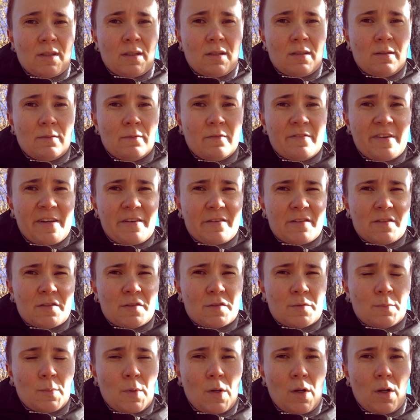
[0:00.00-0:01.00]
really very
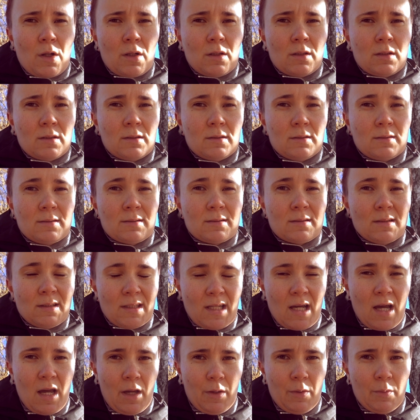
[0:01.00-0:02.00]
small
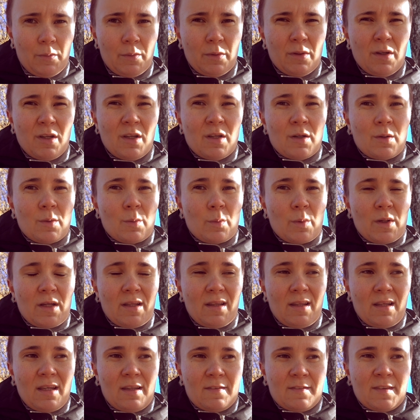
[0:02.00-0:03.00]
town
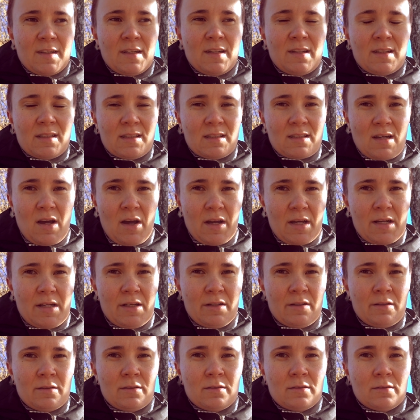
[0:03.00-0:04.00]
with even a
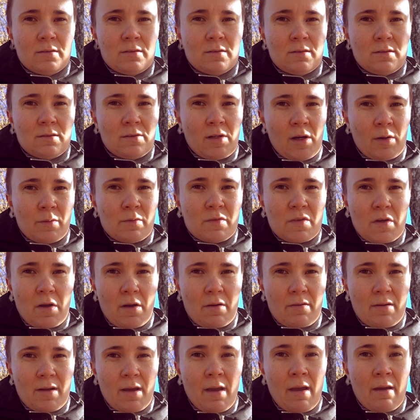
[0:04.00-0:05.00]
tinier
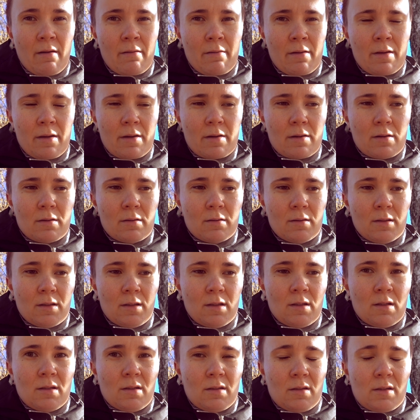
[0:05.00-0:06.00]
downtown area.
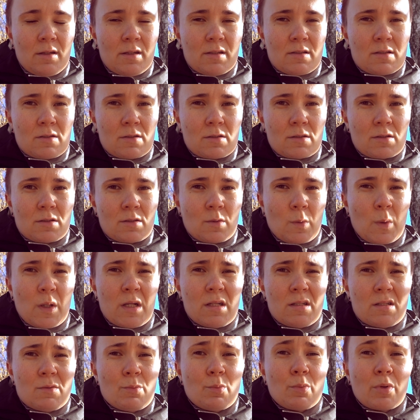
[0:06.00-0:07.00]
It's
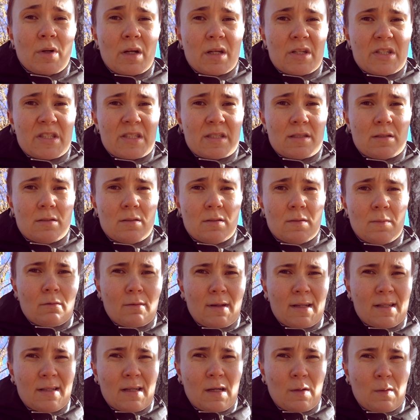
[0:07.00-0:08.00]
quite depressing.
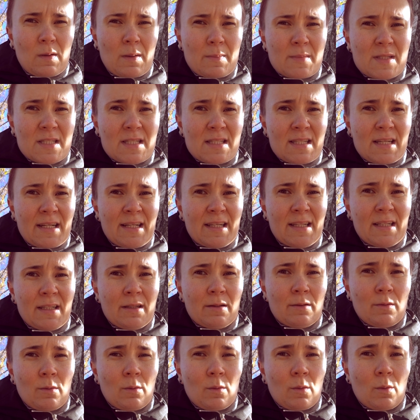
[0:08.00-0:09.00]
Right now I'm sitting
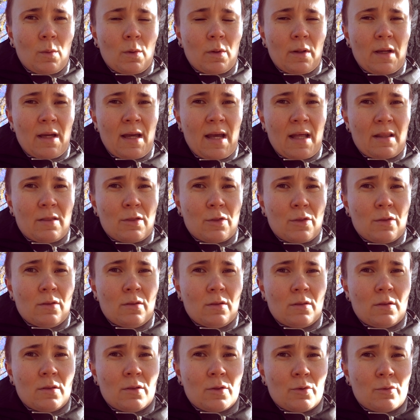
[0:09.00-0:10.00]
at
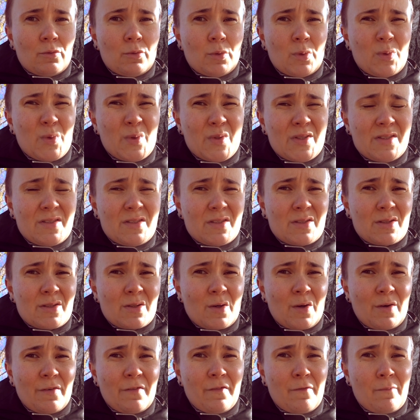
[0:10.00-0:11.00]
the ruins
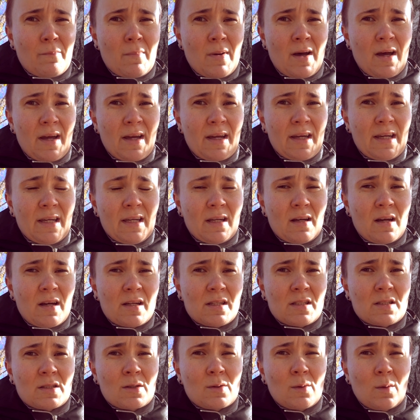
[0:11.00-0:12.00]
of my
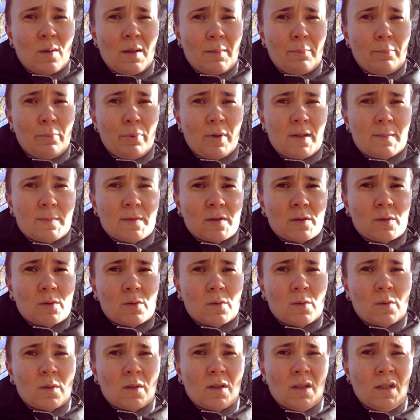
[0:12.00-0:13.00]
high school and prep
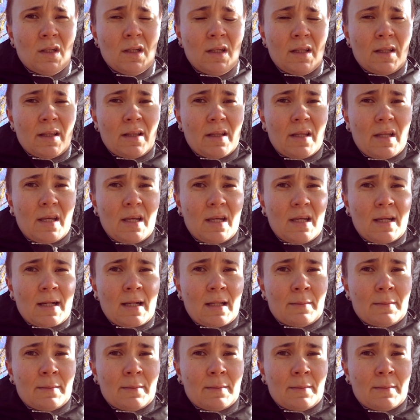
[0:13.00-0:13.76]
school. The